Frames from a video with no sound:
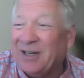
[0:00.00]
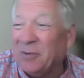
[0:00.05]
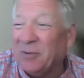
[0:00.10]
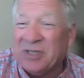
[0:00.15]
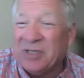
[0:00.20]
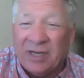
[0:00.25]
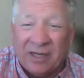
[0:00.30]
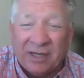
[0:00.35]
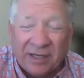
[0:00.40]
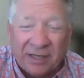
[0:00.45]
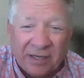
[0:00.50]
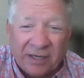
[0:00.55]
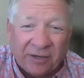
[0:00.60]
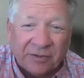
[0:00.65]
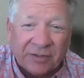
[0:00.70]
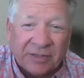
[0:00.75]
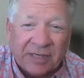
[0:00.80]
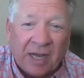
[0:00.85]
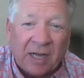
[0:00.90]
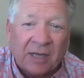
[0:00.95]
I was taking
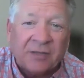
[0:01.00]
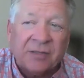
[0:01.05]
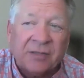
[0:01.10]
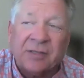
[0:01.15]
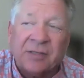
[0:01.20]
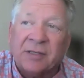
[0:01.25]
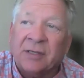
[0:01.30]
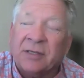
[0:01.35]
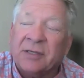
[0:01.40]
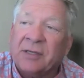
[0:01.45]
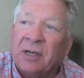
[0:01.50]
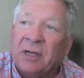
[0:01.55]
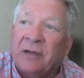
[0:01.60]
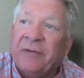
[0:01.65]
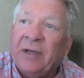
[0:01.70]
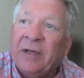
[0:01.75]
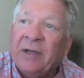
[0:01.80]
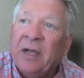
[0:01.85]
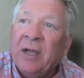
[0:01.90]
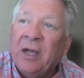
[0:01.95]
care of taxes and
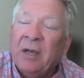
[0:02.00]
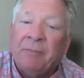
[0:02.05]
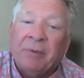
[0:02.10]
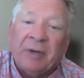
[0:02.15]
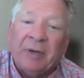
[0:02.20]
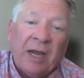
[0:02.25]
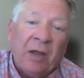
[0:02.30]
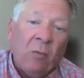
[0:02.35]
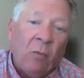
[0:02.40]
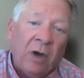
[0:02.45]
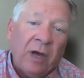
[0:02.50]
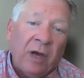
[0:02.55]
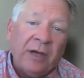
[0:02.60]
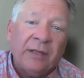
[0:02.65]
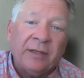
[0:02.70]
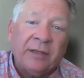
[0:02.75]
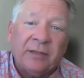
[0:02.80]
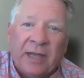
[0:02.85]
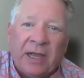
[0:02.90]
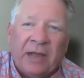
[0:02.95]
stuff, but
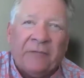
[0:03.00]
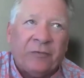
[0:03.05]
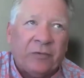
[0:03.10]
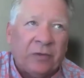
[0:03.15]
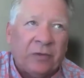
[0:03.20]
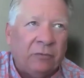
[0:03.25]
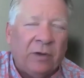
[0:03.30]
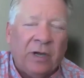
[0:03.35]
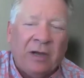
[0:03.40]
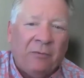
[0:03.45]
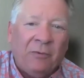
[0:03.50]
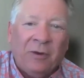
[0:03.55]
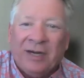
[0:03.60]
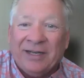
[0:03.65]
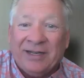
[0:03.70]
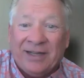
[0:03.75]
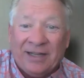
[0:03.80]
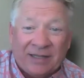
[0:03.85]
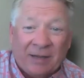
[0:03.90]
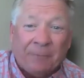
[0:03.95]
after a while, I
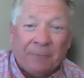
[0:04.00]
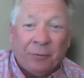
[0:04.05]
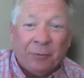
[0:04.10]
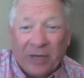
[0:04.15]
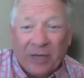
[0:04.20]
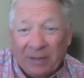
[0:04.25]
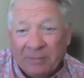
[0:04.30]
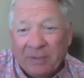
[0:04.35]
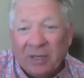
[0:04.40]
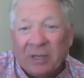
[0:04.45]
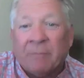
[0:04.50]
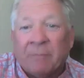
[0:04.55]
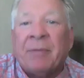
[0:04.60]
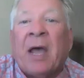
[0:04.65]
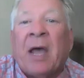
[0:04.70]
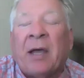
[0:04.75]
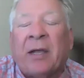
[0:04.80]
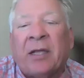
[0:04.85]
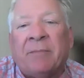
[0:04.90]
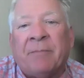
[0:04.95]
wanted to get that premium
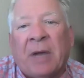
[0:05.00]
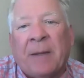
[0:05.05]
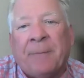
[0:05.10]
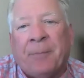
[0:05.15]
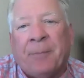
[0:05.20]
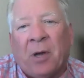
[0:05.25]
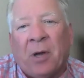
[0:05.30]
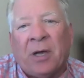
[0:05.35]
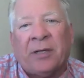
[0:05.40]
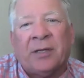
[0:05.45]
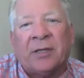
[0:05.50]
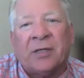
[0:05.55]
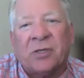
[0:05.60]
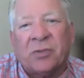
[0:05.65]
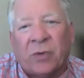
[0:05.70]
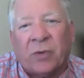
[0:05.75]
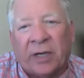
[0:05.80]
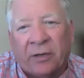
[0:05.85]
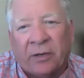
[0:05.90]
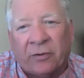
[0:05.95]
back in my pocket
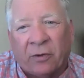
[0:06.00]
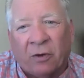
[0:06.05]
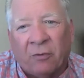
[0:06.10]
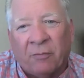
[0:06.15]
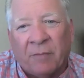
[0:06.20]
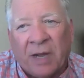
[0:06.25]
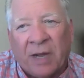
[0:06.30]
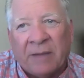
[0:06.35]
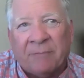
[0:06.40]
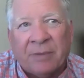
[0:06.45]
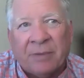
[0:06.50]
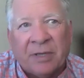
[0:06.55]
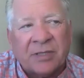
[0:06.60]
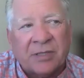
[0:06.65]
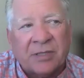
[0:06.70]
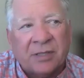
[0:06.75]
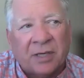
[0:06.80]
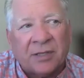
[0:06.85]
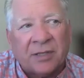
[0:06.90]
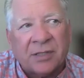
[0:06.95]
so I could grow my
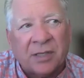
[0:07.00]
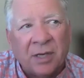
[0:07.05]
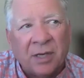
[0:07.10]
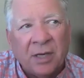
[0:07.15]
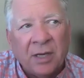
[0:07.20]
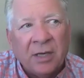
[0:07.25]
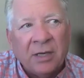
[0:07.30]
business.